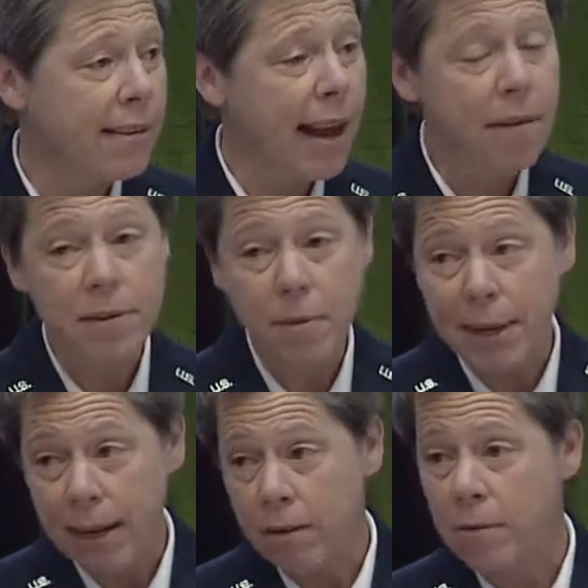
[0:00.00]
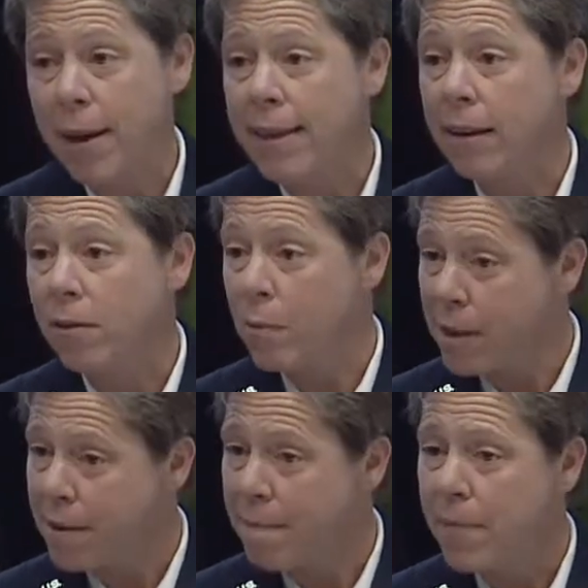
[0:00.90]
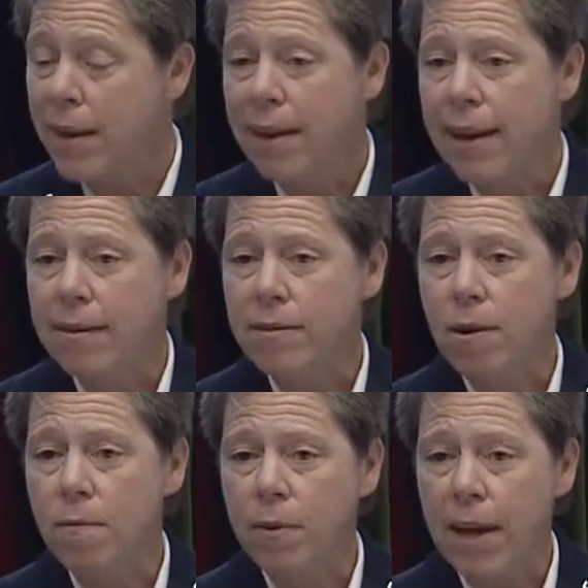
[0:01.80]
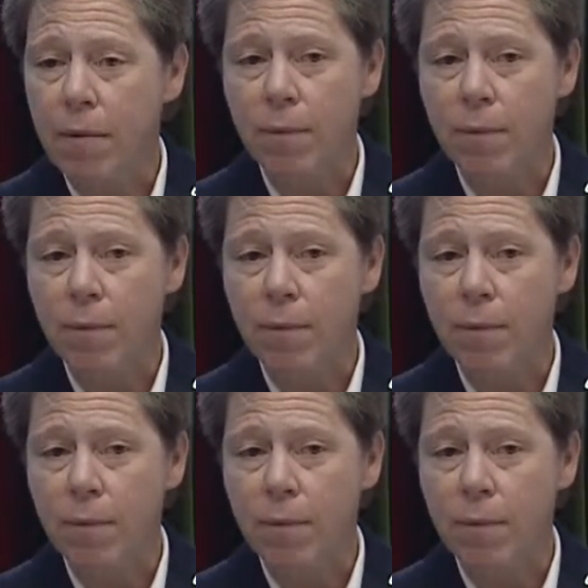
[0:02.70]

to have somebody else pay that tuition. And so for that